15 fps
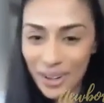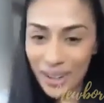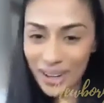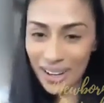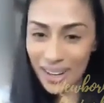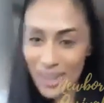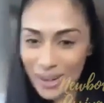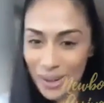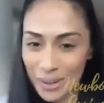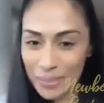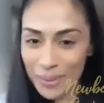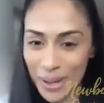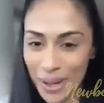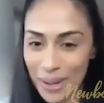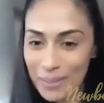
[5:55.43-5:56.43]
Oh,
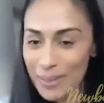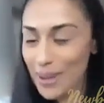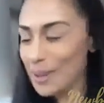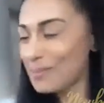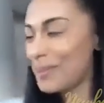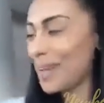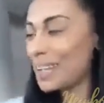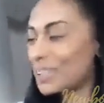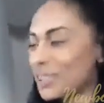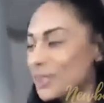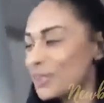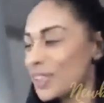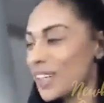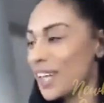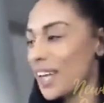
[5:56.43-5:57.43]
man. My bad,
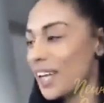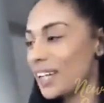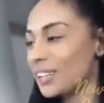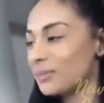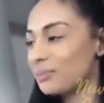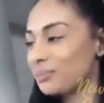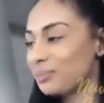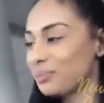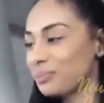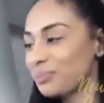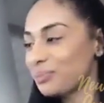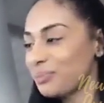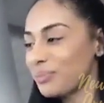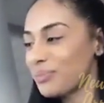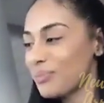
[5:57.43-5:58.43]
Juliet.
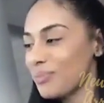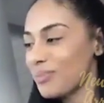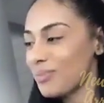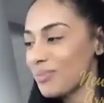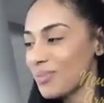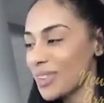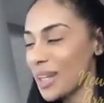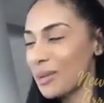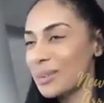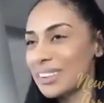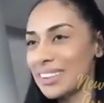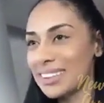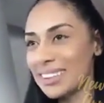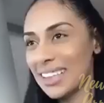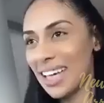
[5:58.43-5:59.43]
I
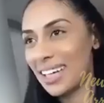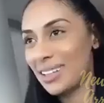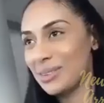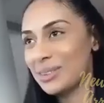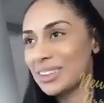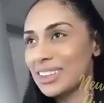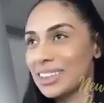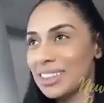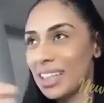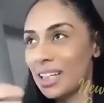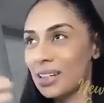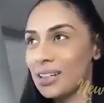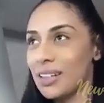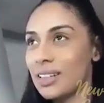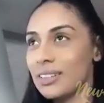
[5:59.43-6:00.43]
wasn't sad. It was just like
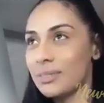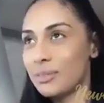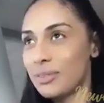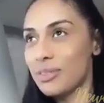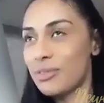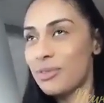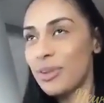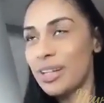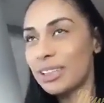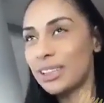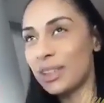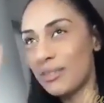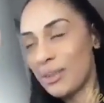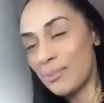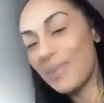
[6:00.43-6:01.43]
a
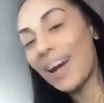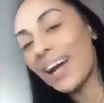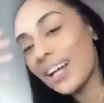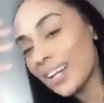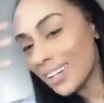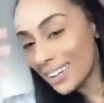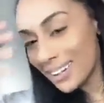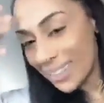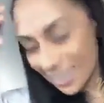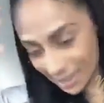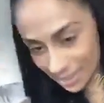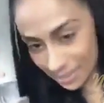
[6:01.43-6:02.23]
refreshing reminder.